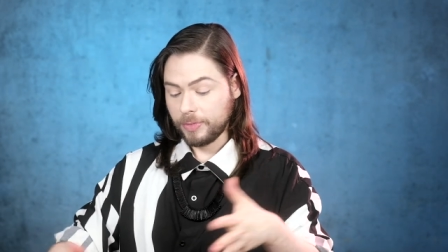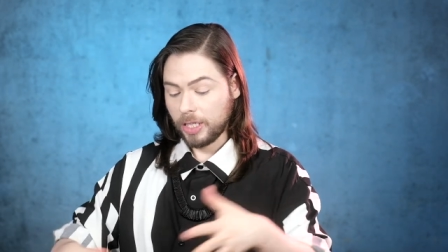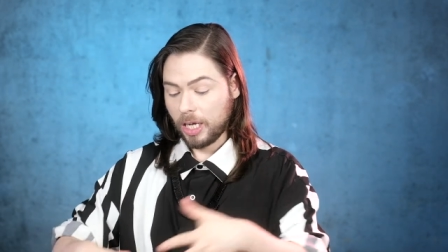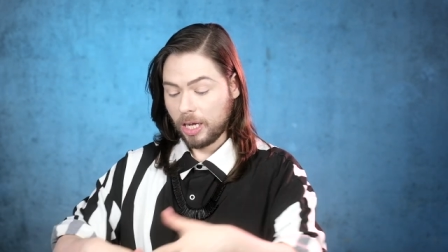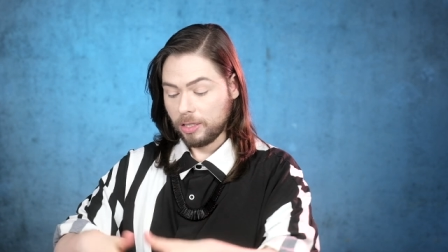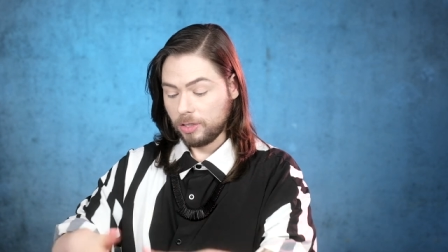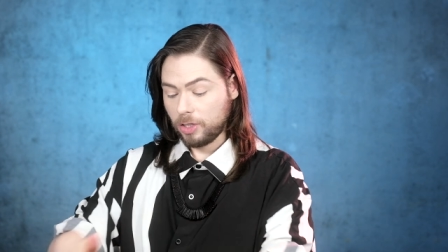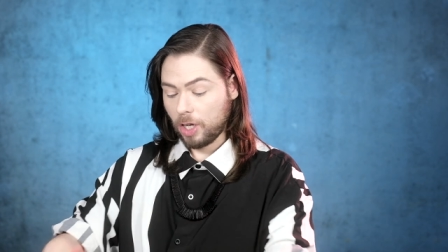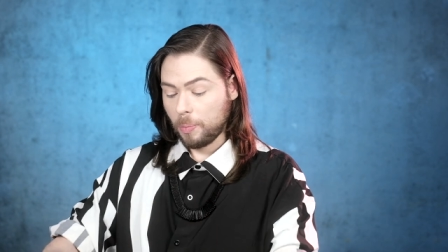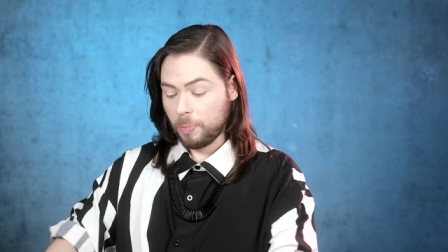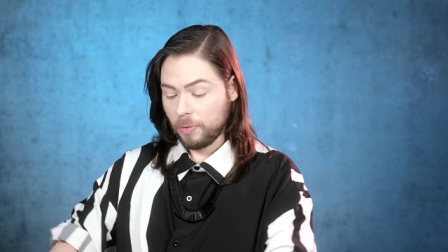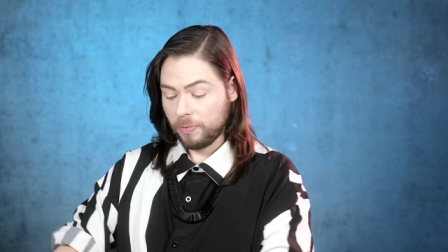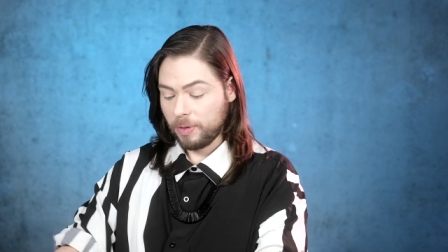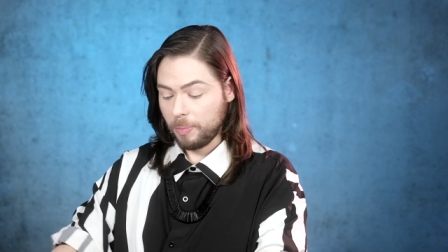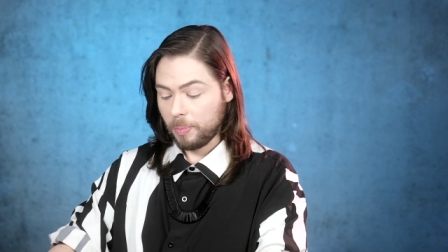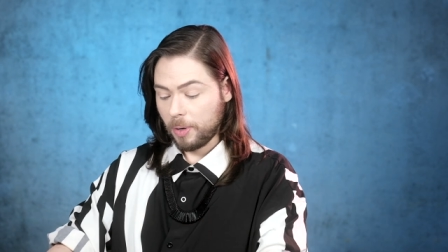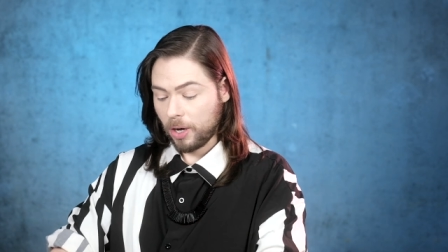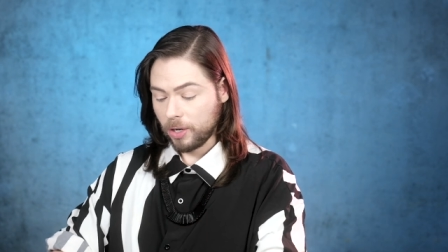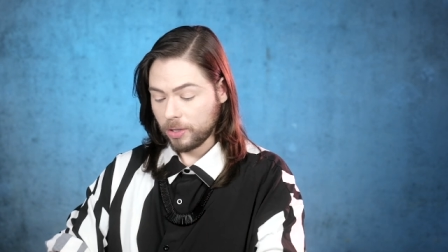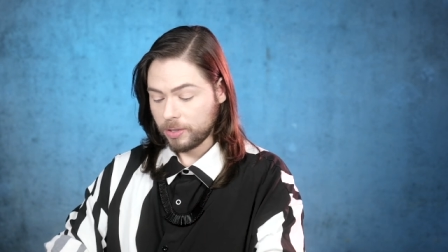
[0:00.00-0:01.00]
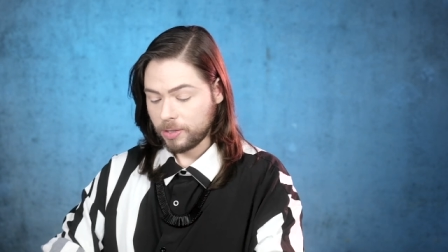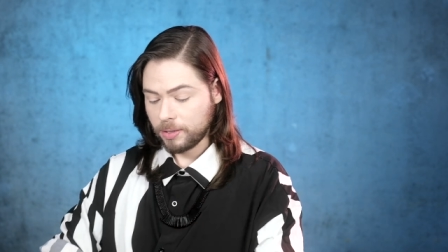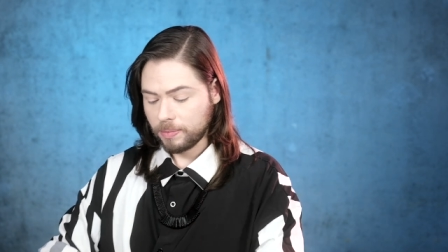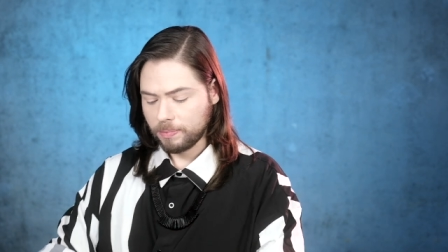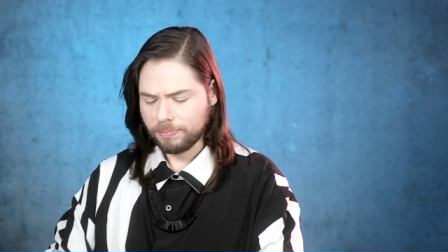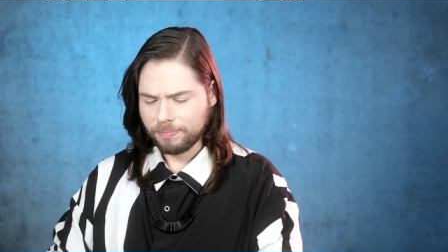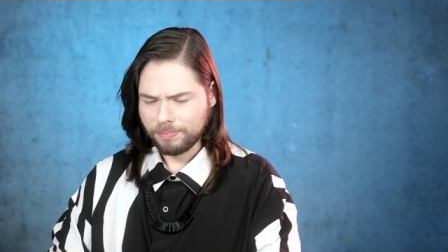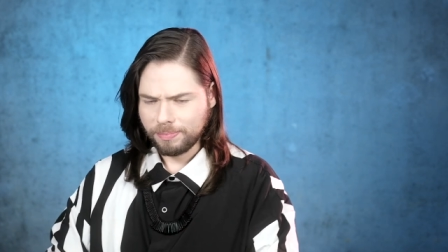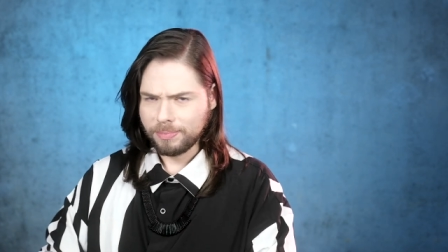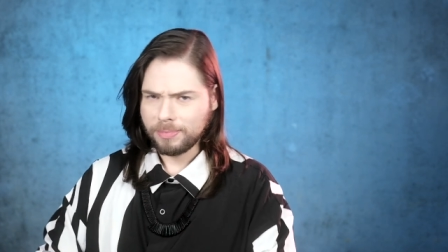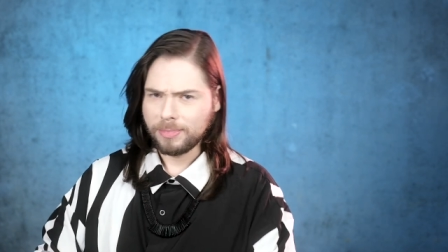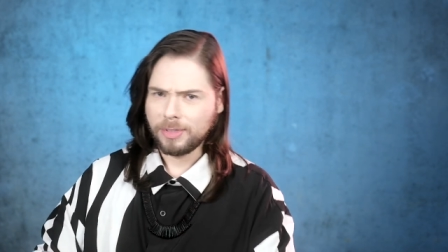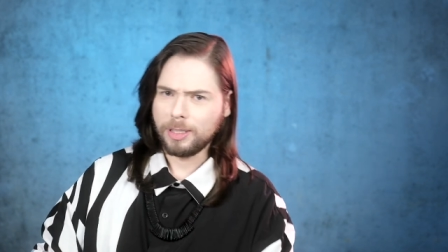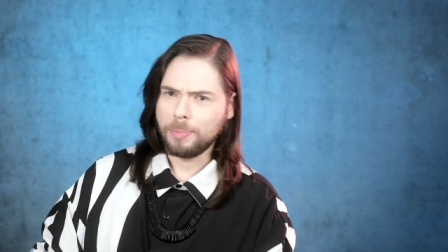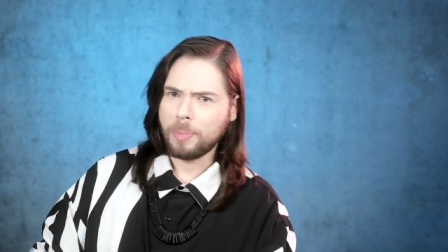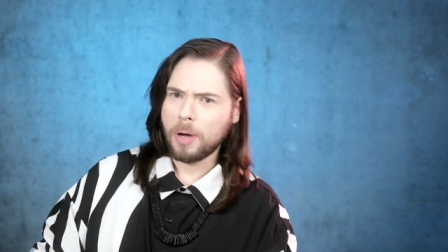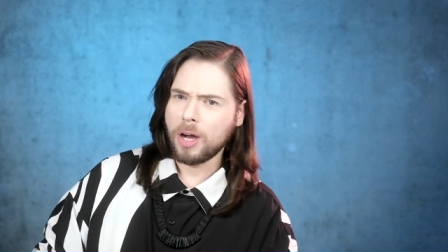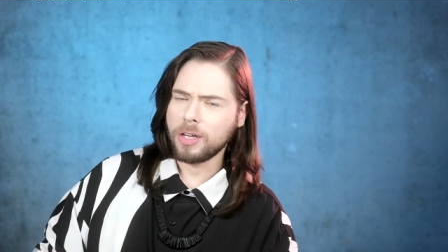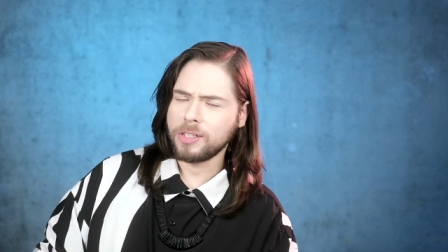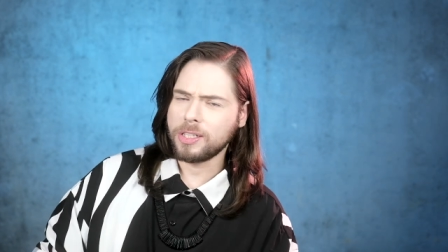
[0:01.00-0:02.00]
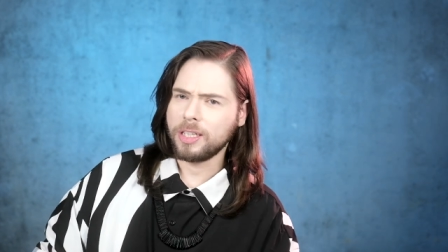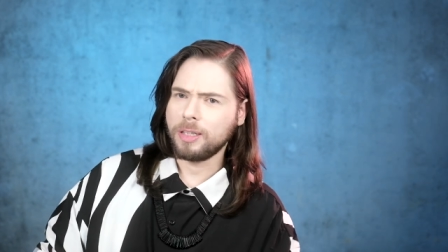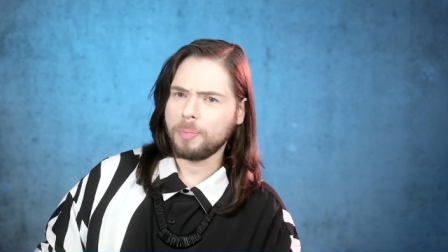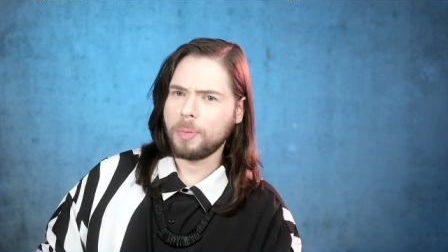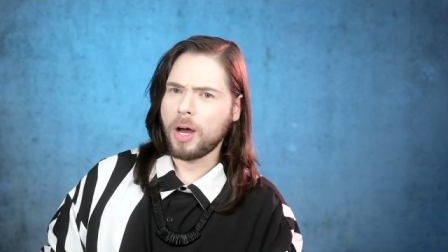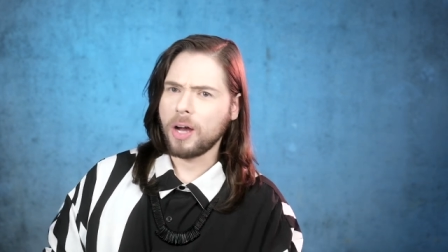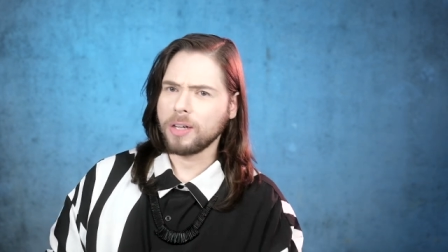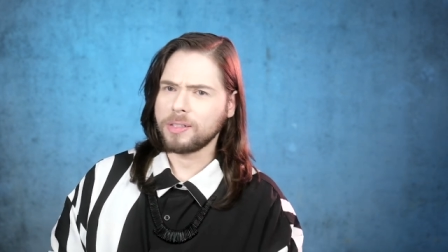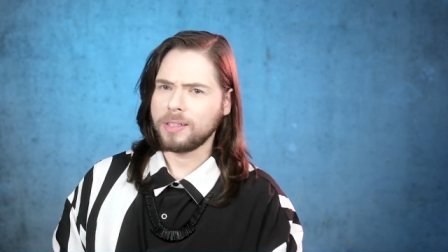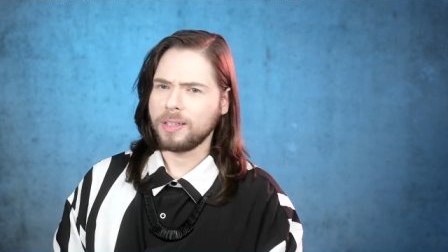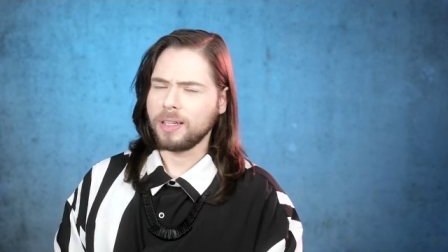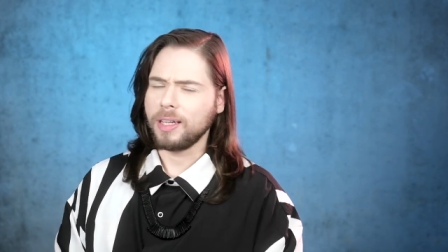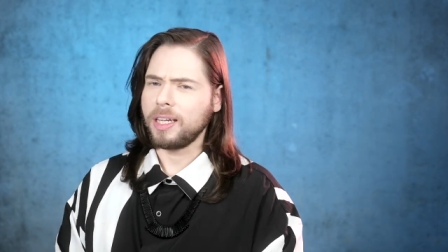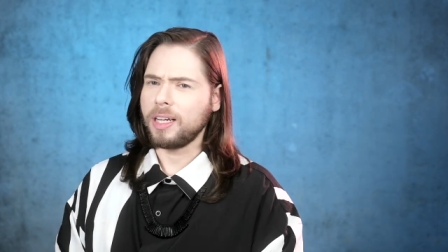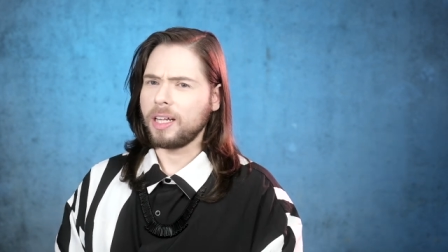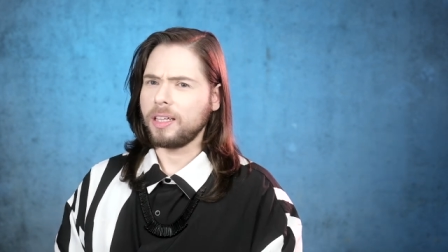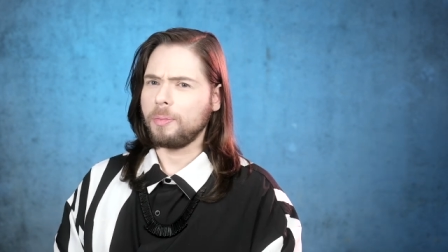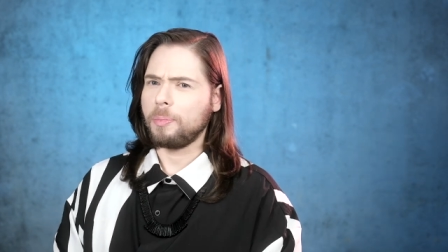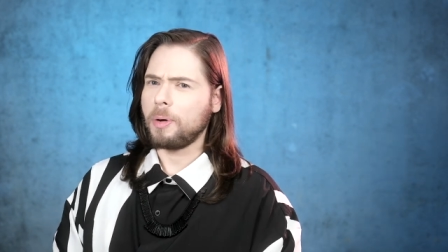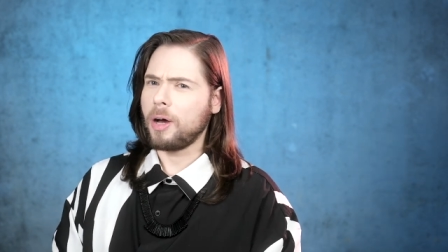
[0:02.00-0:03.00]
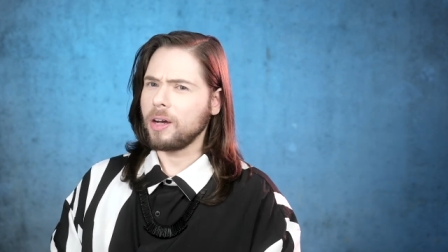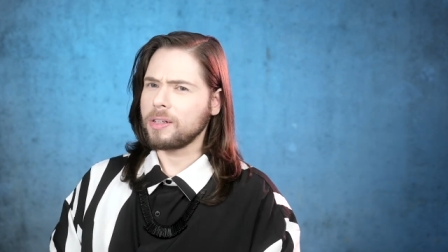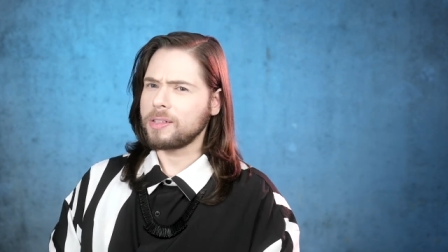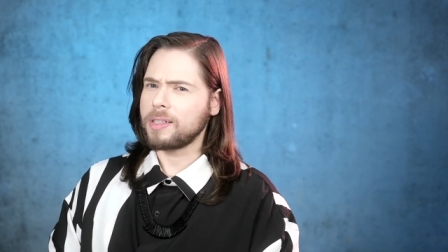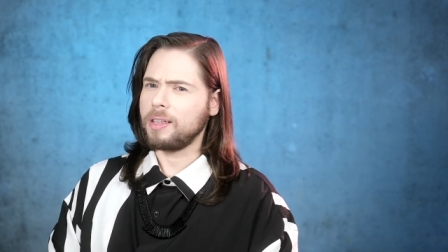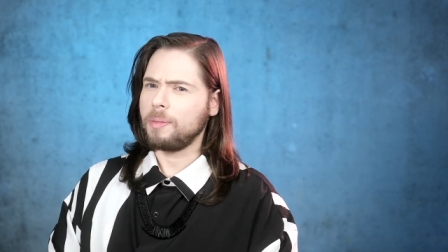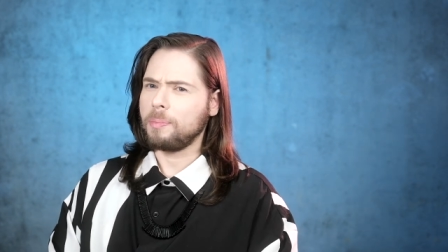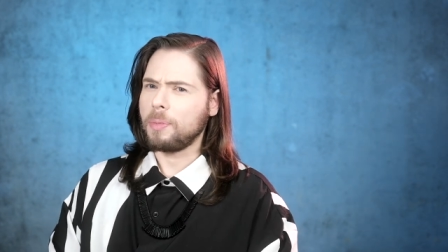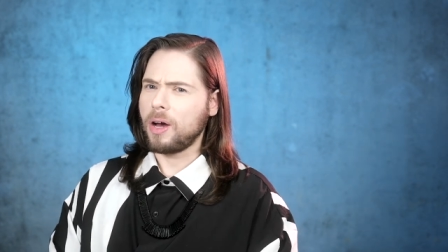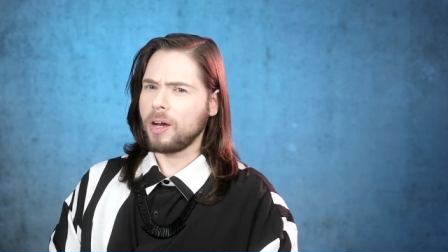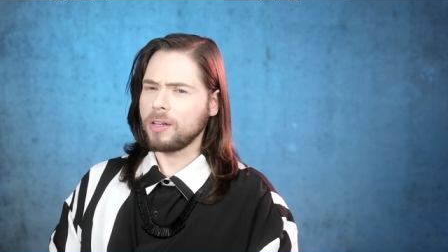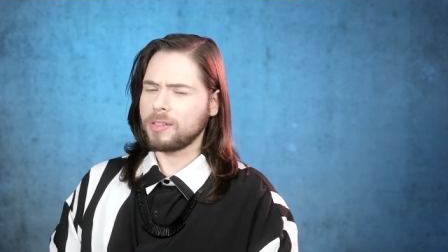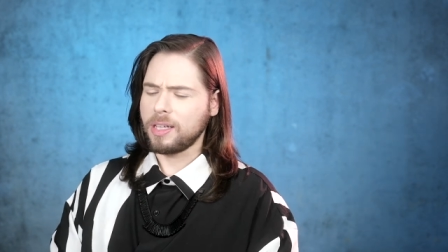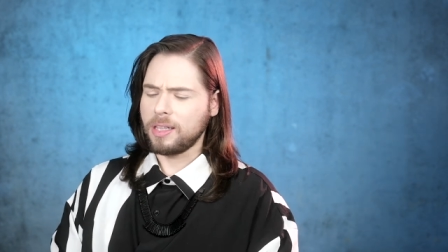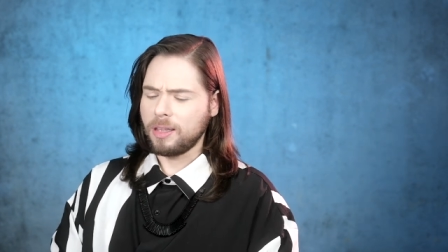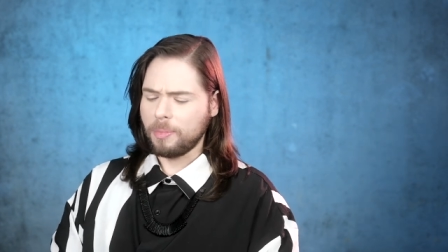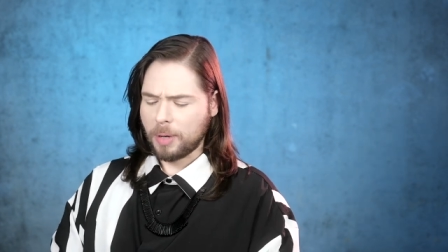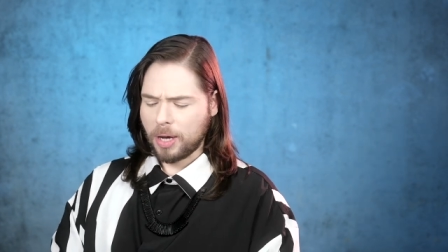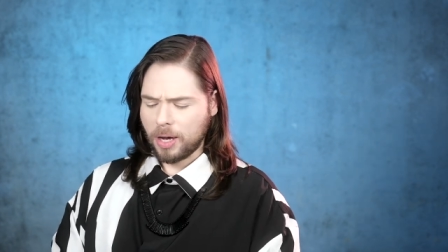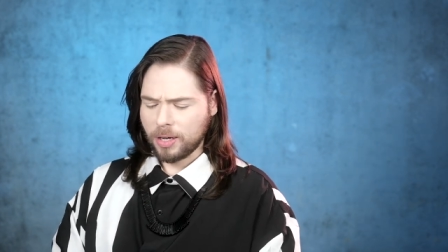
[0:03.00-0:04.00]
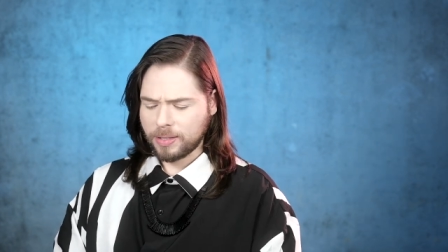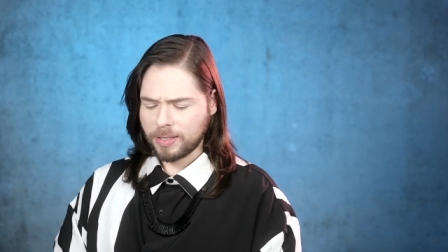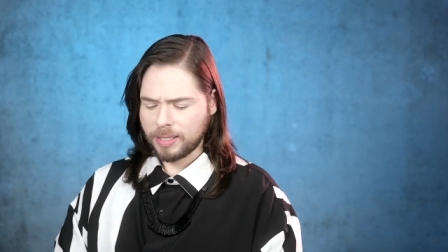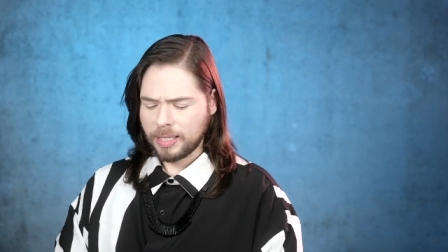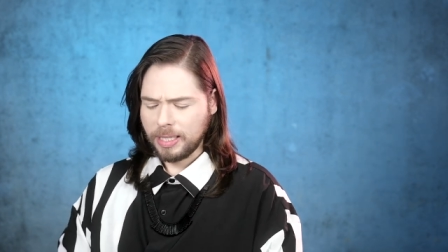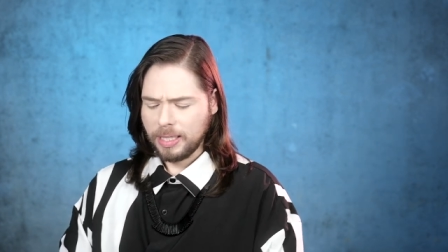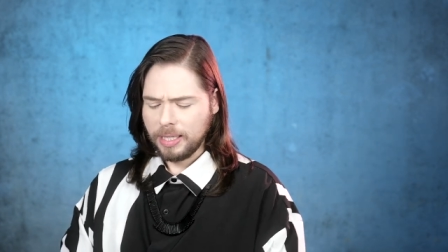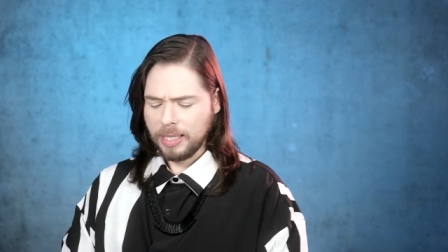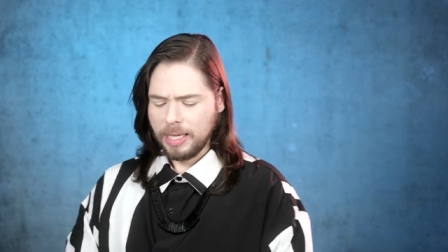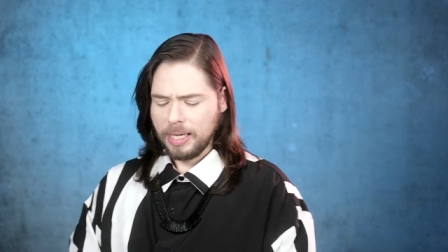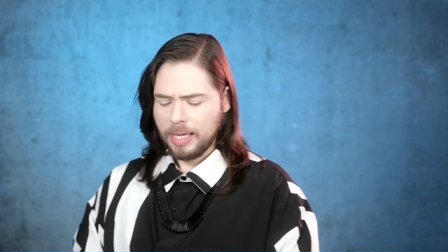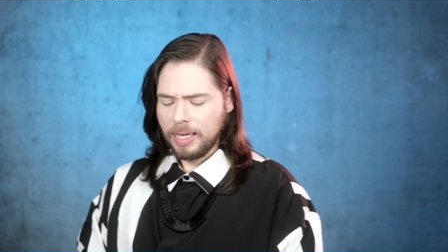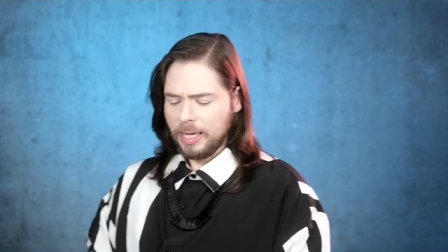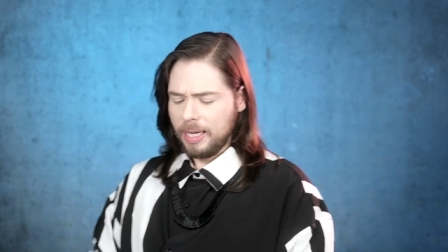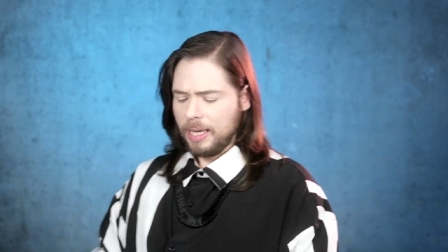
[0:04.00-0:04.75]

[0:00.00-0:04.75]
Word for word: on top of the box, the box on the box, and the lid on the box, and the box on the box.